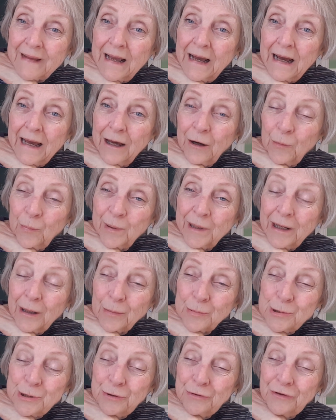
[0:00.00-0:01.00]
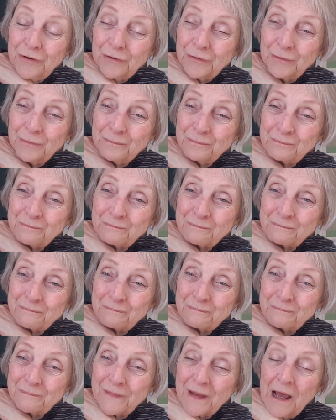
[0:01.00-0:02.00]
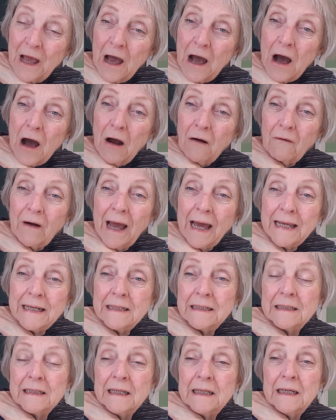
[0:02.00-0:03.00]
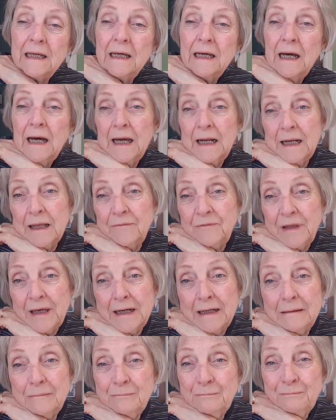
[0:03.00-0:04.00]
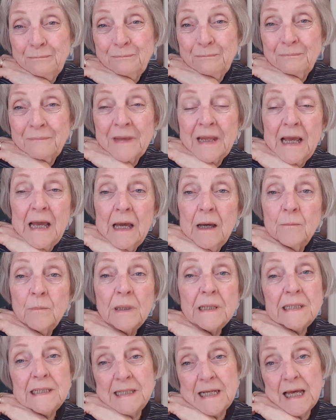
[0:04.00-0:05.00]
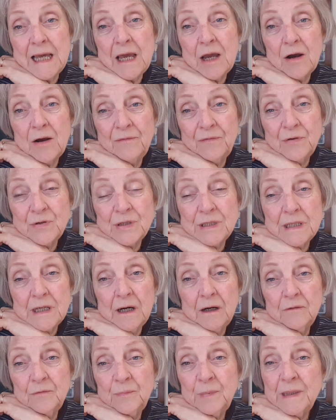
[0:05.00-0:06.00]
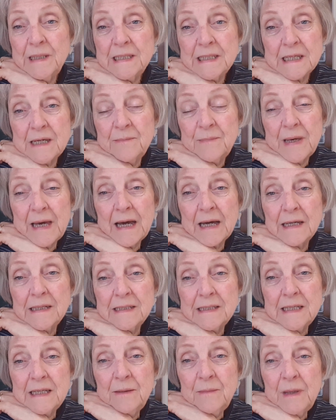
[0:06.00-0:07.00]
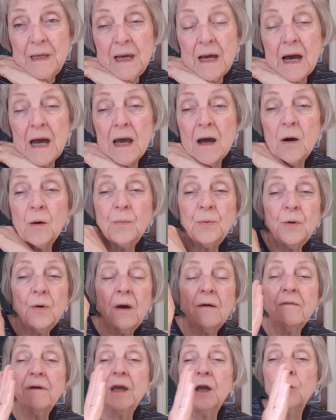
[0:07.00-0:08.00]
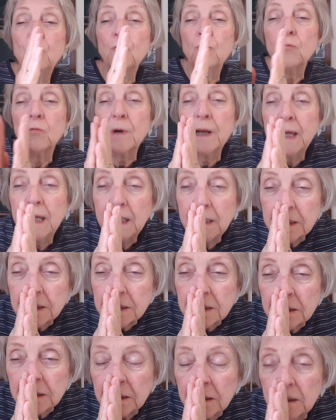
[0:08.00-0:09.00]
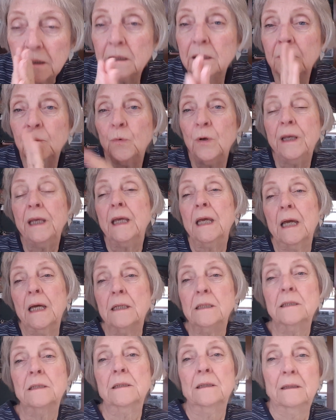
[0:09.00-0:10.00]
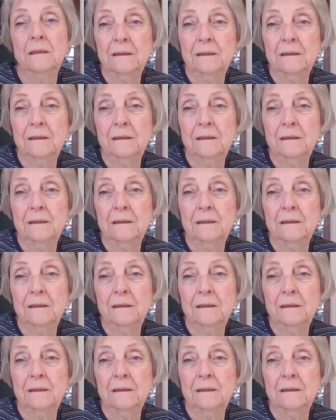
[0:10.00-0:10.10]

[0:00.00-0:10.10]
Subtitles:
I hope it helps you too. All right. I love ya. Please take care of yourself. Please come back and see me. I hope you have a great weekend.